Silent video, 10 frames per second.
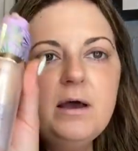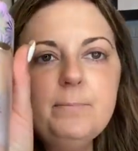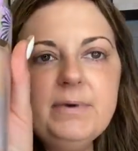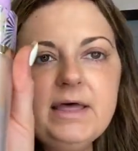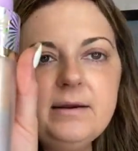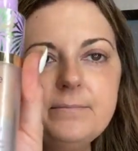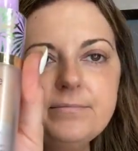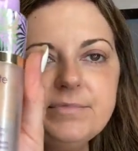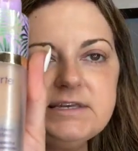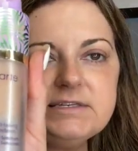but
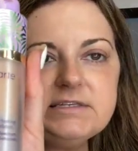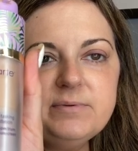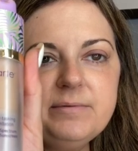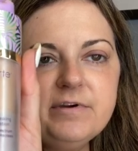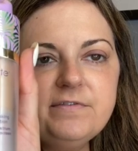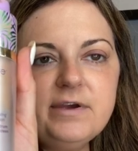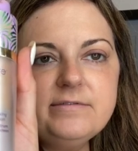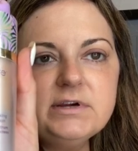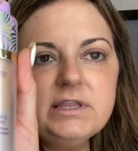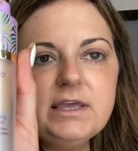this has been my
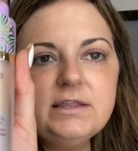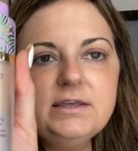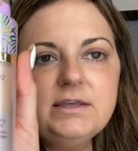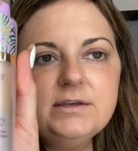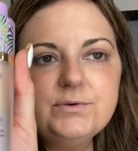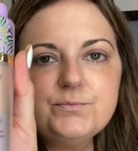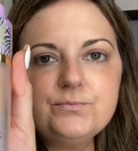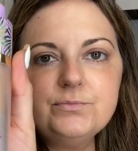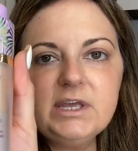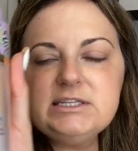favorite lately.
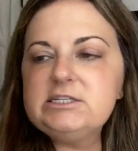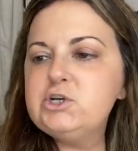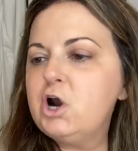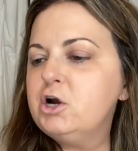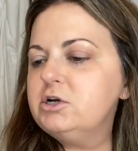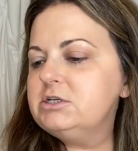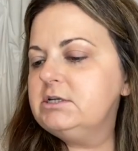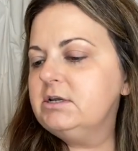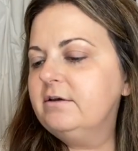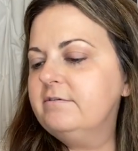It's Tarte
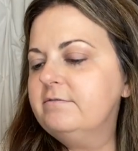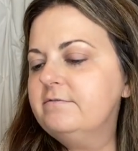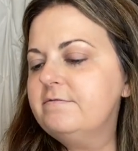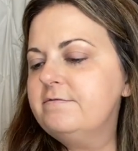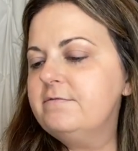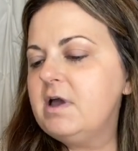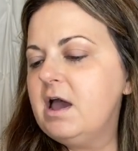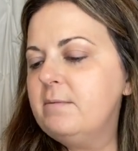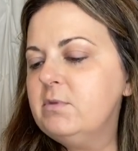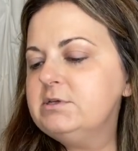
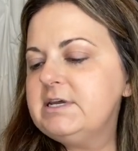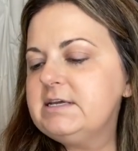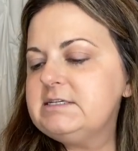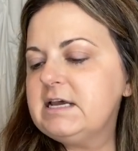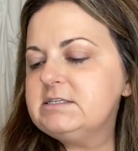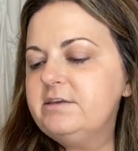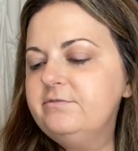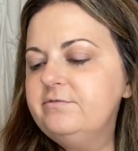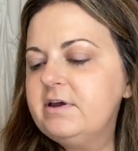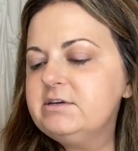
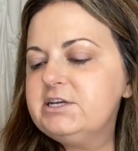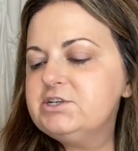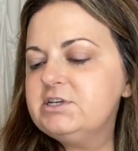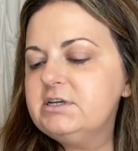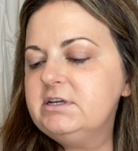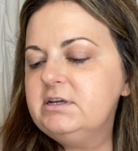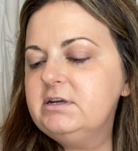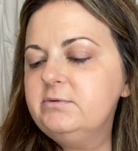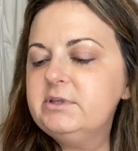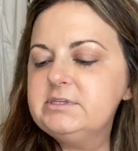multitasking
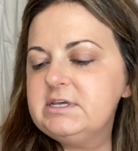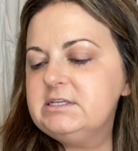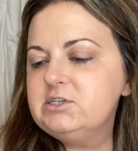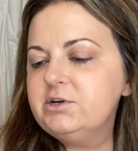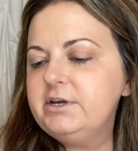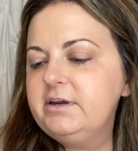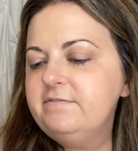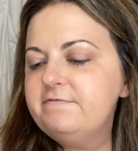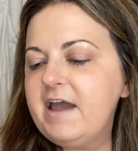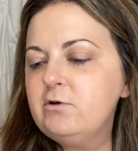foundation with sunscreen
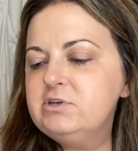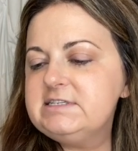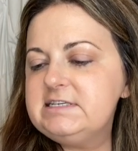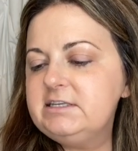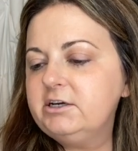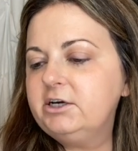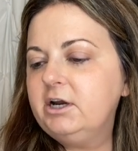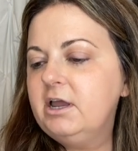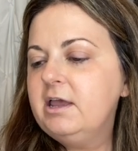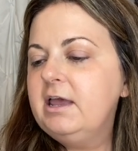found sealer,
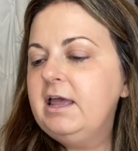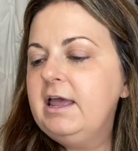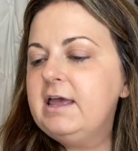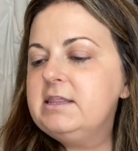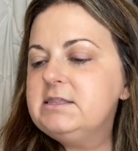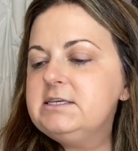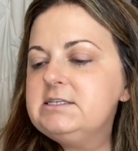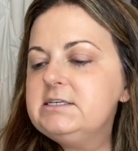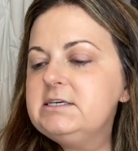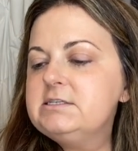and
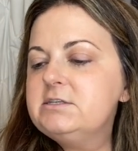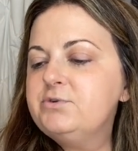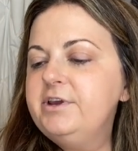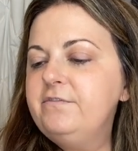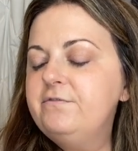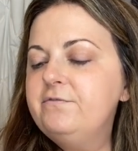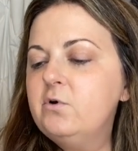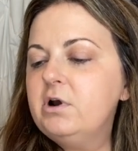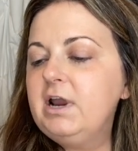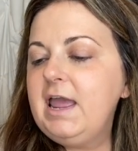this is
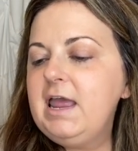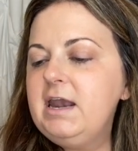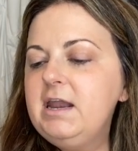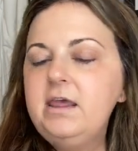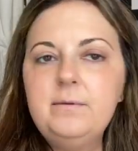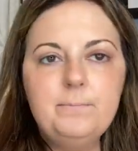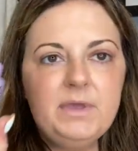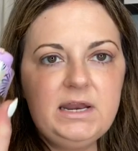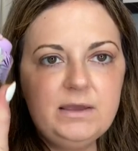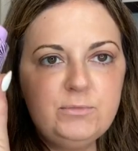34N
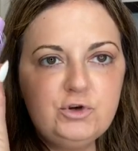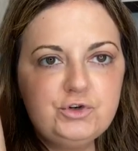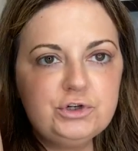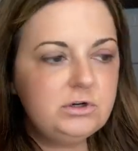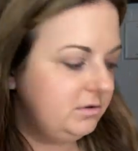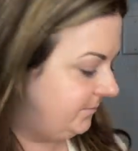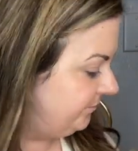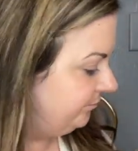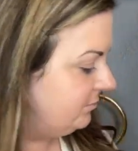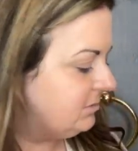medium neutral.
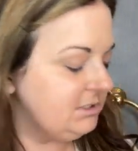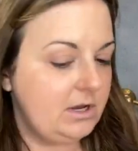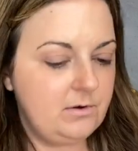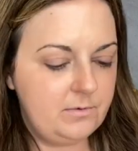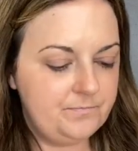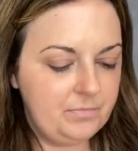So